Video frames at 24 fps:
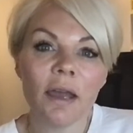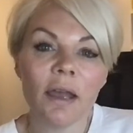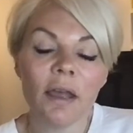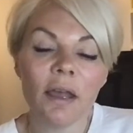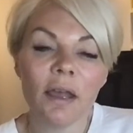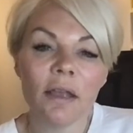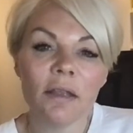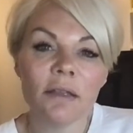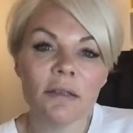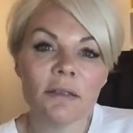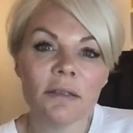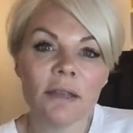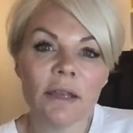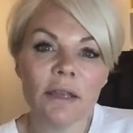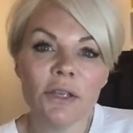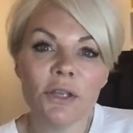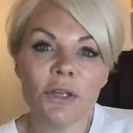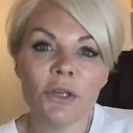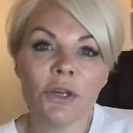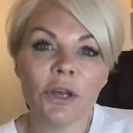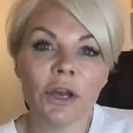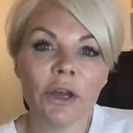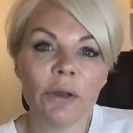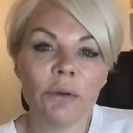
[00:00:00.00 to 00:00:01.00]
So there you
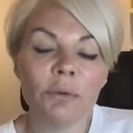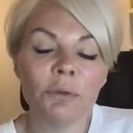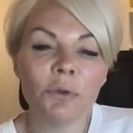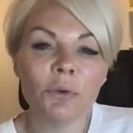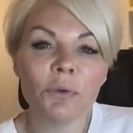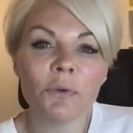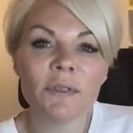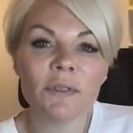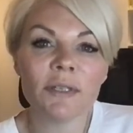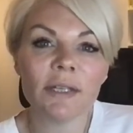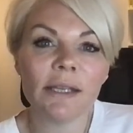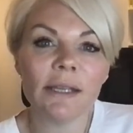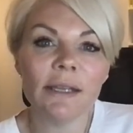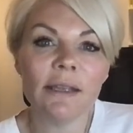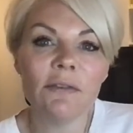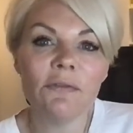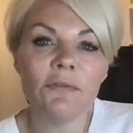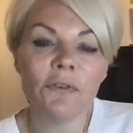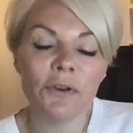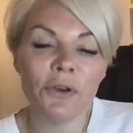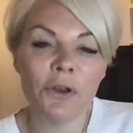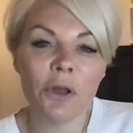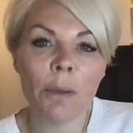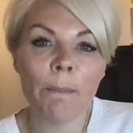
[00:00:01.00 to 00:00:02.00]
go, not
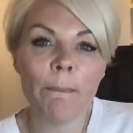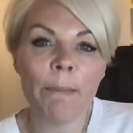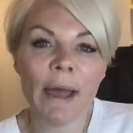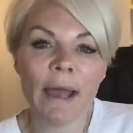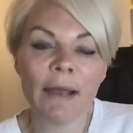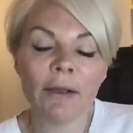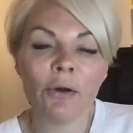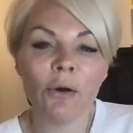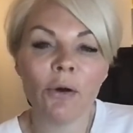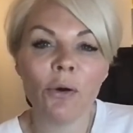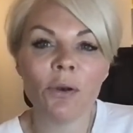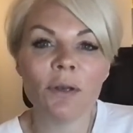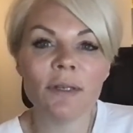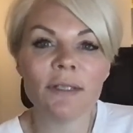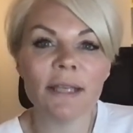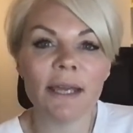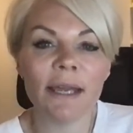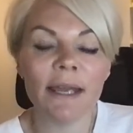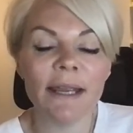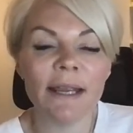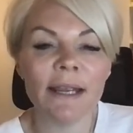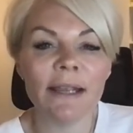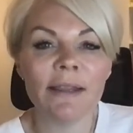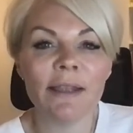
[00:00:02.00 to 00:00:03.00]
even a bank
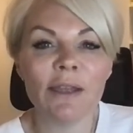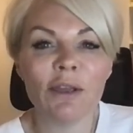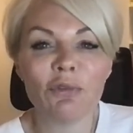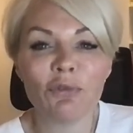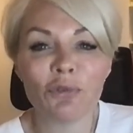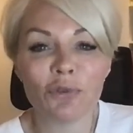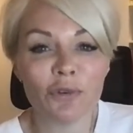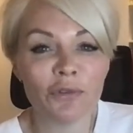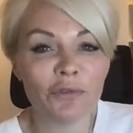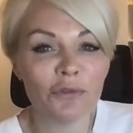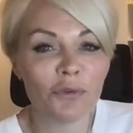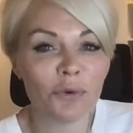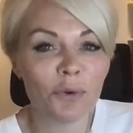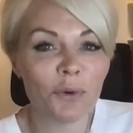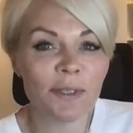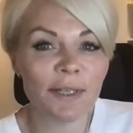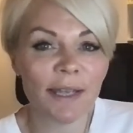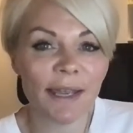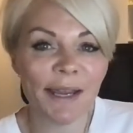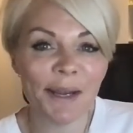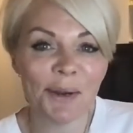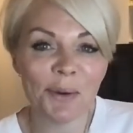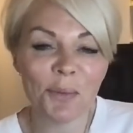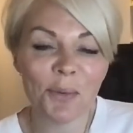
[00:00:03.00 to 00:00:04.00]
holiday and therefore a
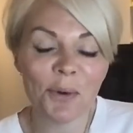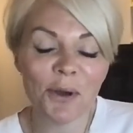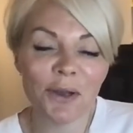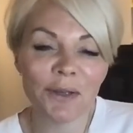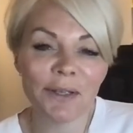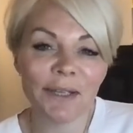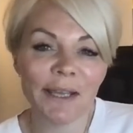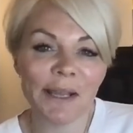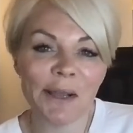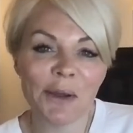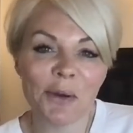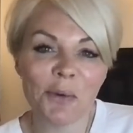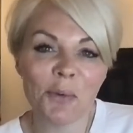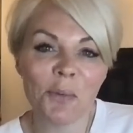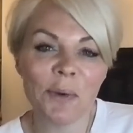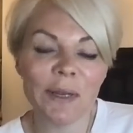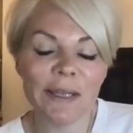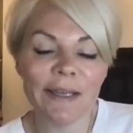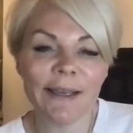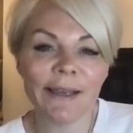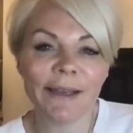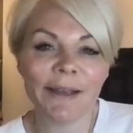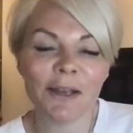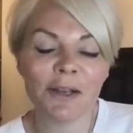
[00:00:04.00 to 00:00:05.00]
4-day working
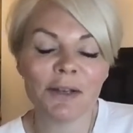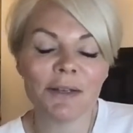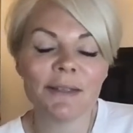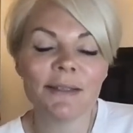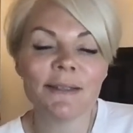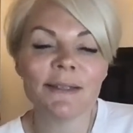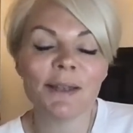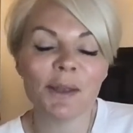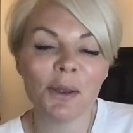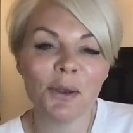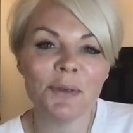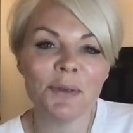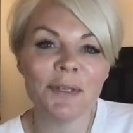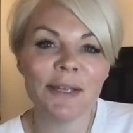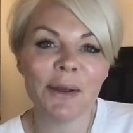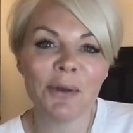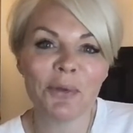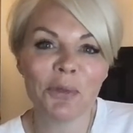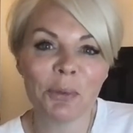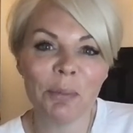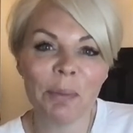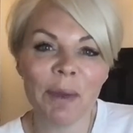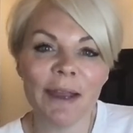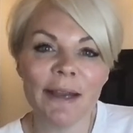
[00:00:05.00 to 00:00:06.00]
week can slow down
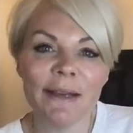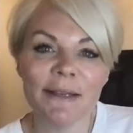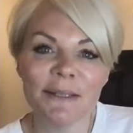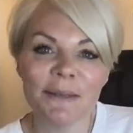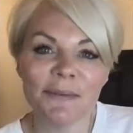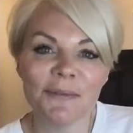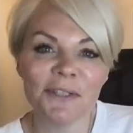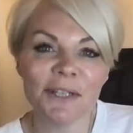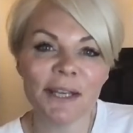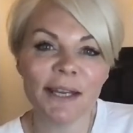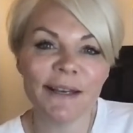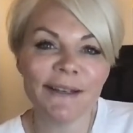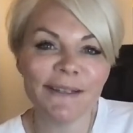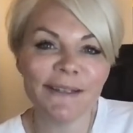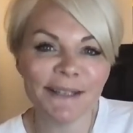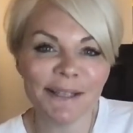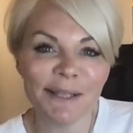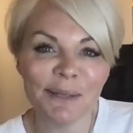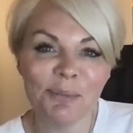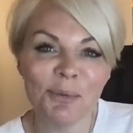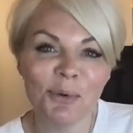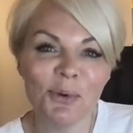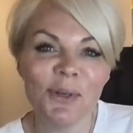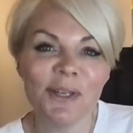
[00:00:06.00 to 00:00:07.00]
the pace of change in the
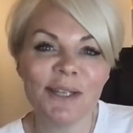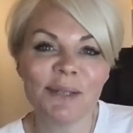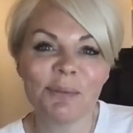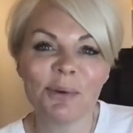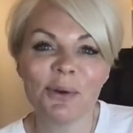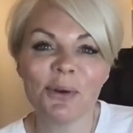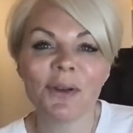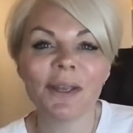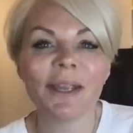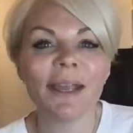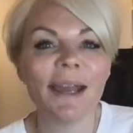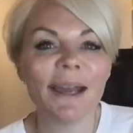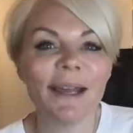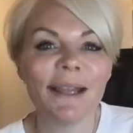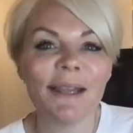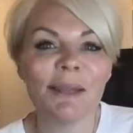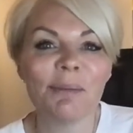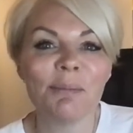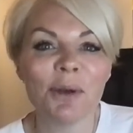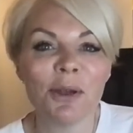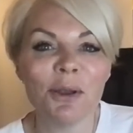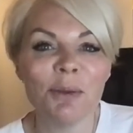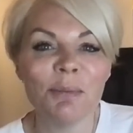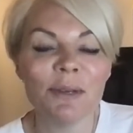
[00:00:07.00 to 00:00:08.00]
mortgage market at the
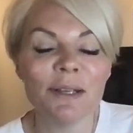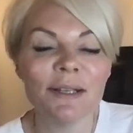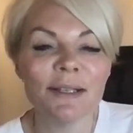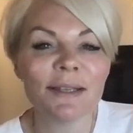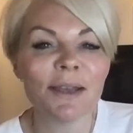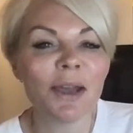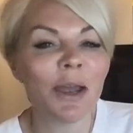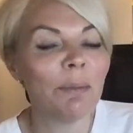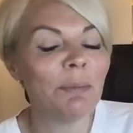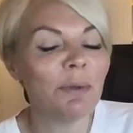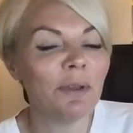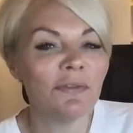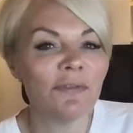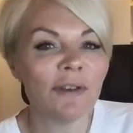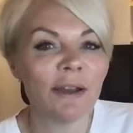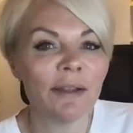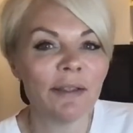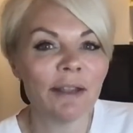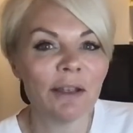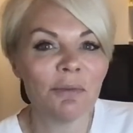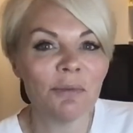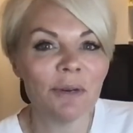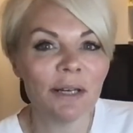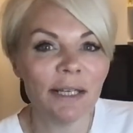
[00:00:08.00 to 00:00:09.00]
moment. I hope you found
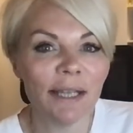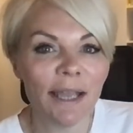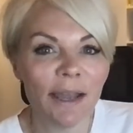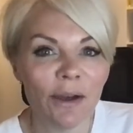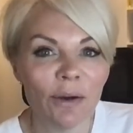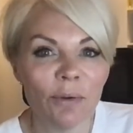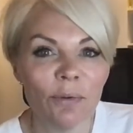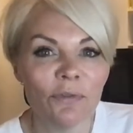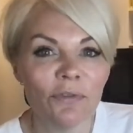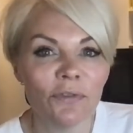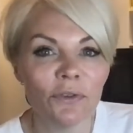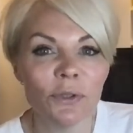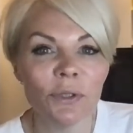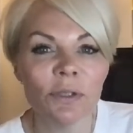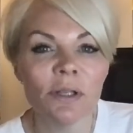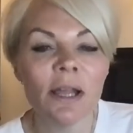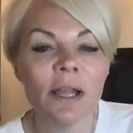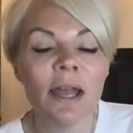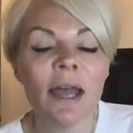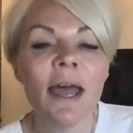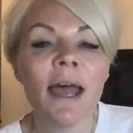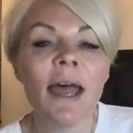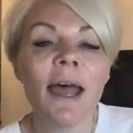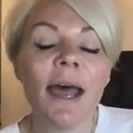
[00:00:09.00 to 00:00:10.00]
that really helpful.
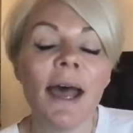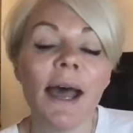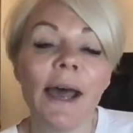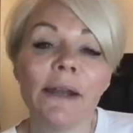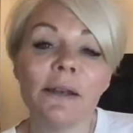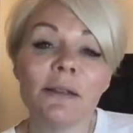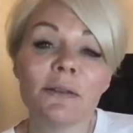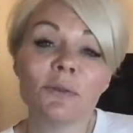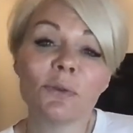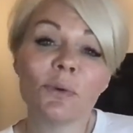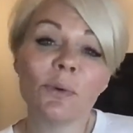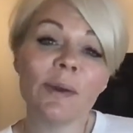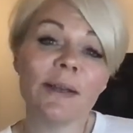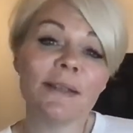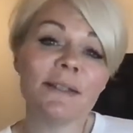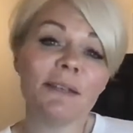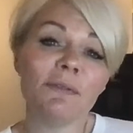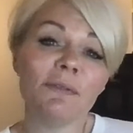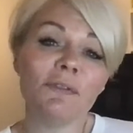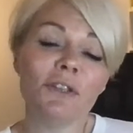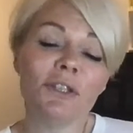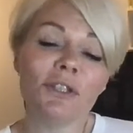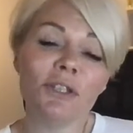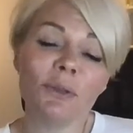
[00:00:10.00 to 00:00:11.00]
And as always,
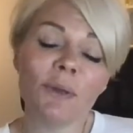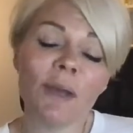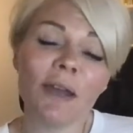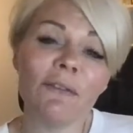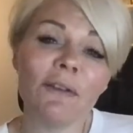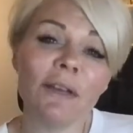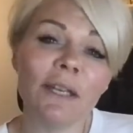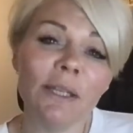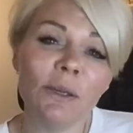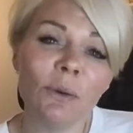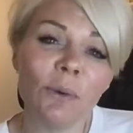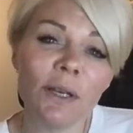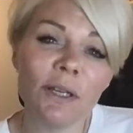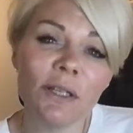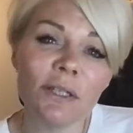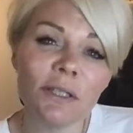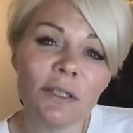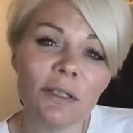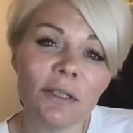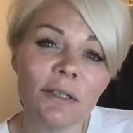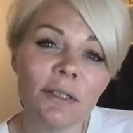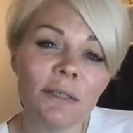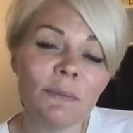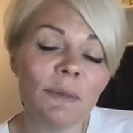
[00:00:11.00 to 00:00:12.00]
if you do have any
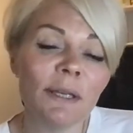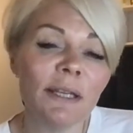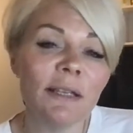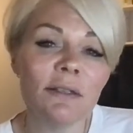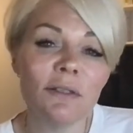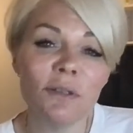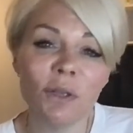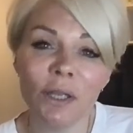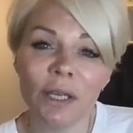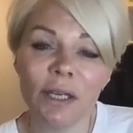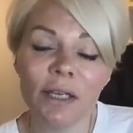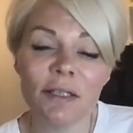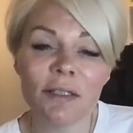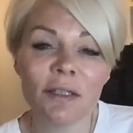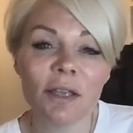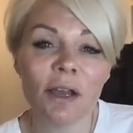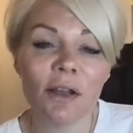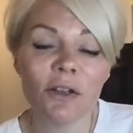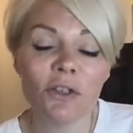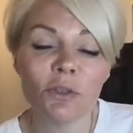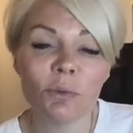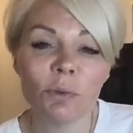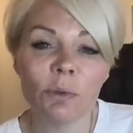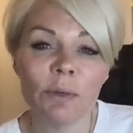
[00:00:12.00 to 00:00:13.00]
questions, please do get in
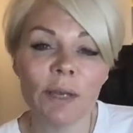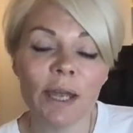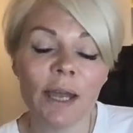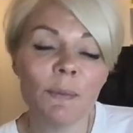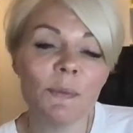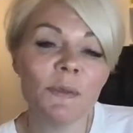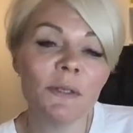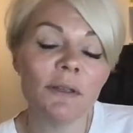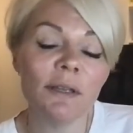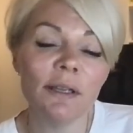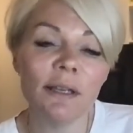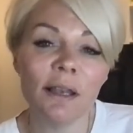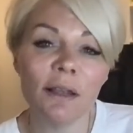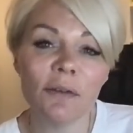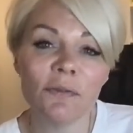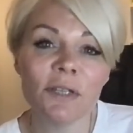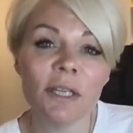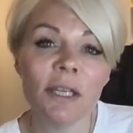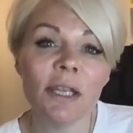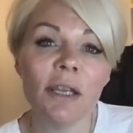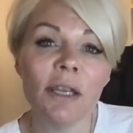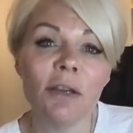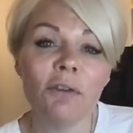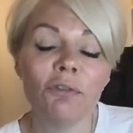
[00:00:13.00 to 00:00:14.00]
touch. We would absolutely love to
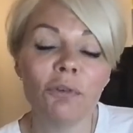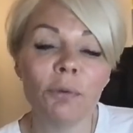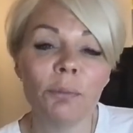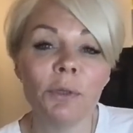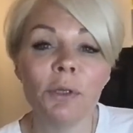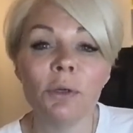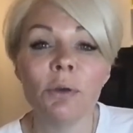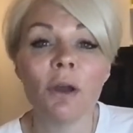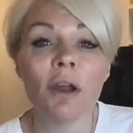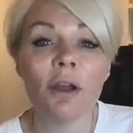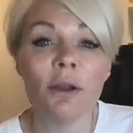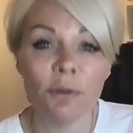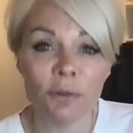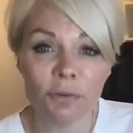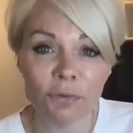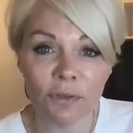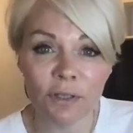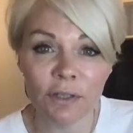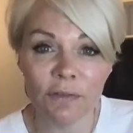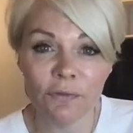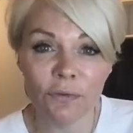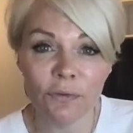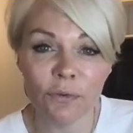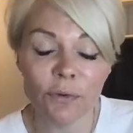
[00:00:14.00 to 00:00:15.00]
hear from you.
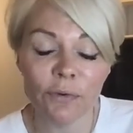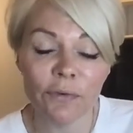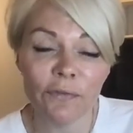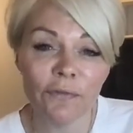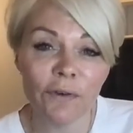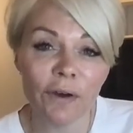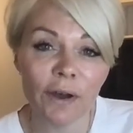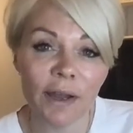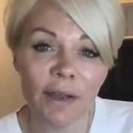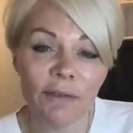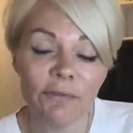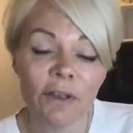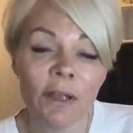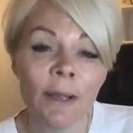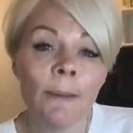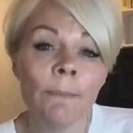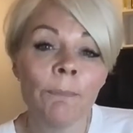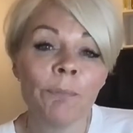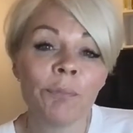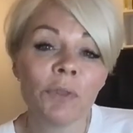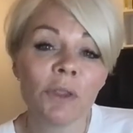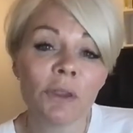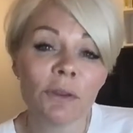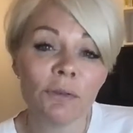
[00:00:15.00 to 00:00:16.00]
0345
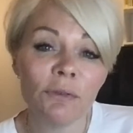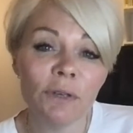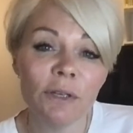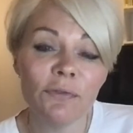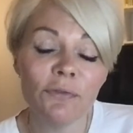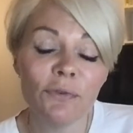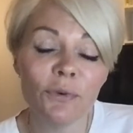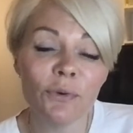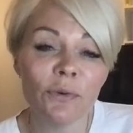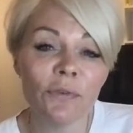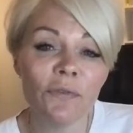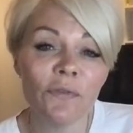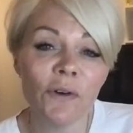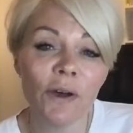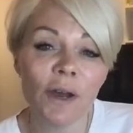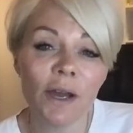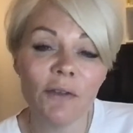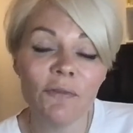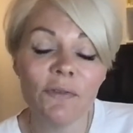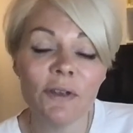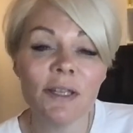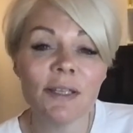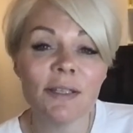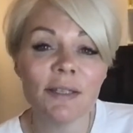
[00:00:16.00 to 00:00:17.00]

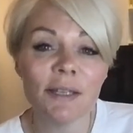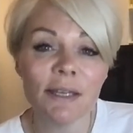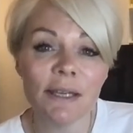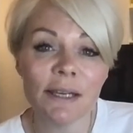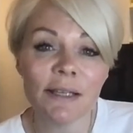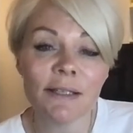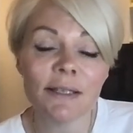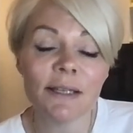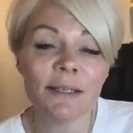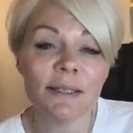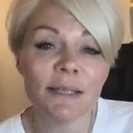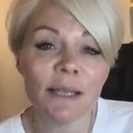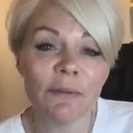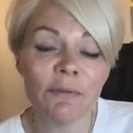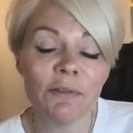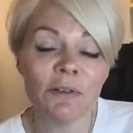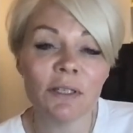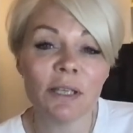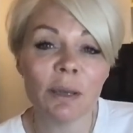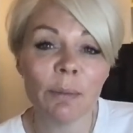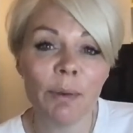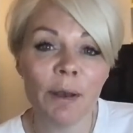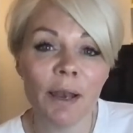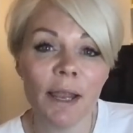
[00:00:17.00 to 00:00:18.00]
345
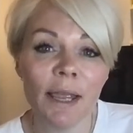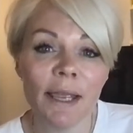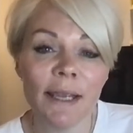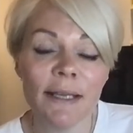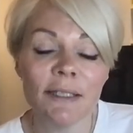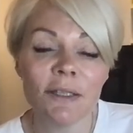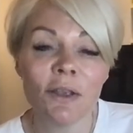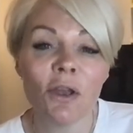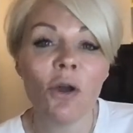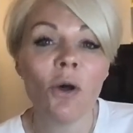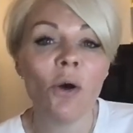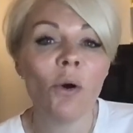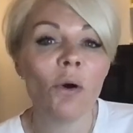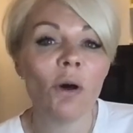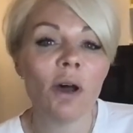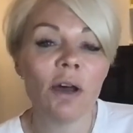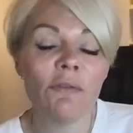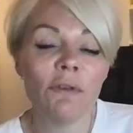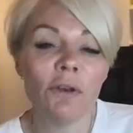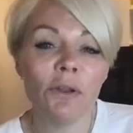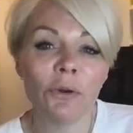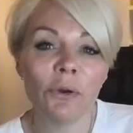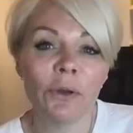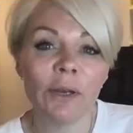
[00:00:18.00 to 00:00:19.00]
6788, or have
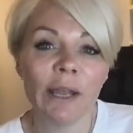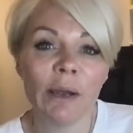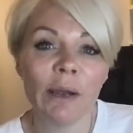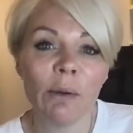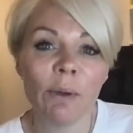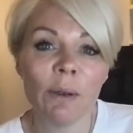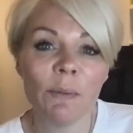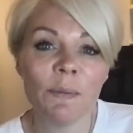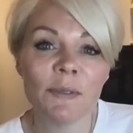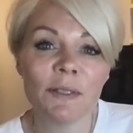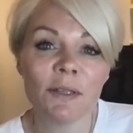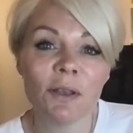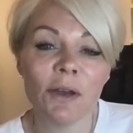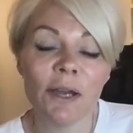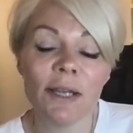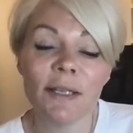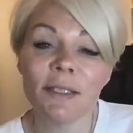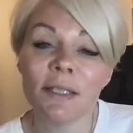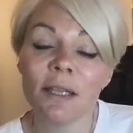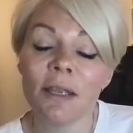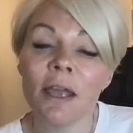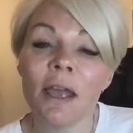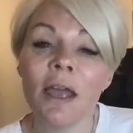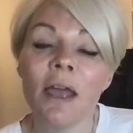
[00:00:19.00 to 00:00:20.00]
a look on our website.